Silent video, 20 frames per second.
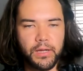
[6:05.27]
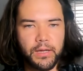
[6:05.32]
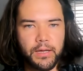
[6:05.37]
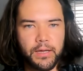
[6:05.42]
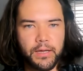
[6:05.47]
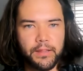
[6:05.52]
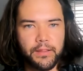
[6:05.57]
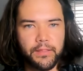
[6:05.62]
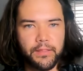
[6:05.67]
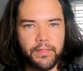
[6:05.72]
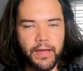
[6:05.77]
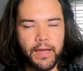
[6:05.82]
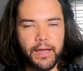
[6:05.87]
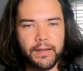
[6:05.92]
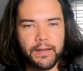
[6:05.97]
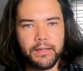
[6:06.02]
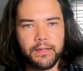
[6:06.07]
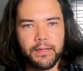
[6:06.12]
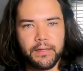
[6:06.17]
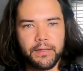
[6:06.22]
that
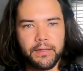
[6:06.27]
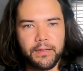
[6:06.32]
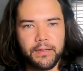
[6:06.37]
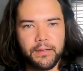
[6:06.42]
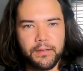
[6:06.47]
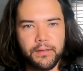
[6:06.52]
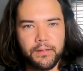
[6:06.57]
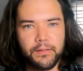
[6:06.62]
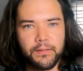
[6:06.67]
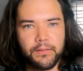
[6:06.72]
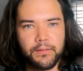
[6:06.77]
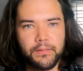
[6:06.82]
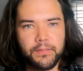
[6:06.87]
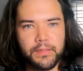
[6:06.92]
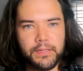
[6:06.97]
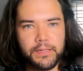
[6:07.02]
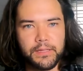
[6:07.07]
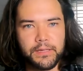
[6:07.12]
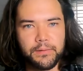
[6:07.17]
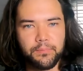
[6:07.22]

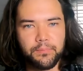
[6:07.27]
the